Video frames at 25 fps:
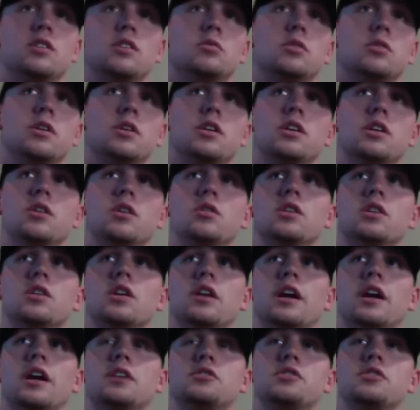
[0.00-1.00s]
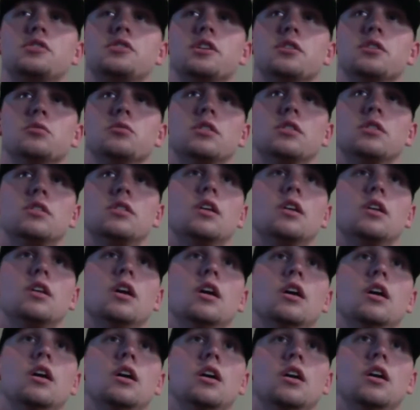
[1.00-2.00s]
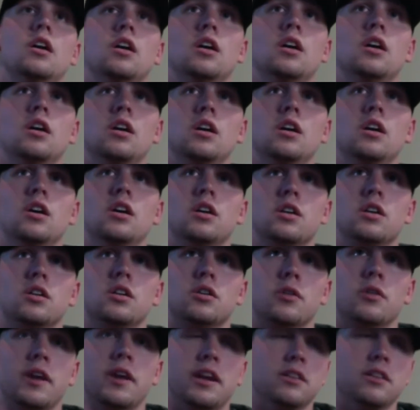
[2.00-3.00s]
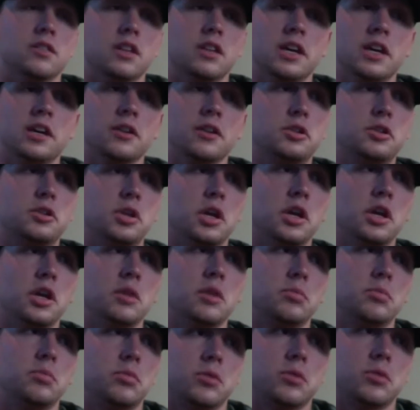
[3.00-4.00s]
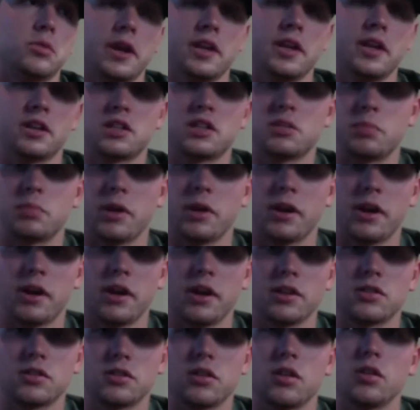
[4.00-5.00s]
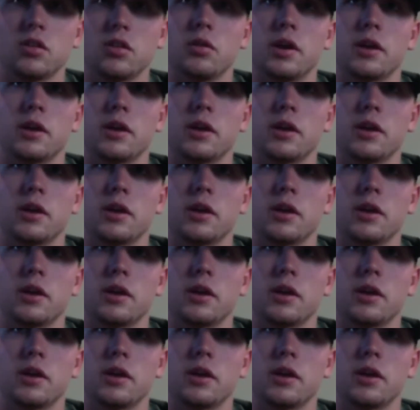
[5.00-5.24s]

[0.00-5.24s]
going to go into next year with great leadership, great experience all the way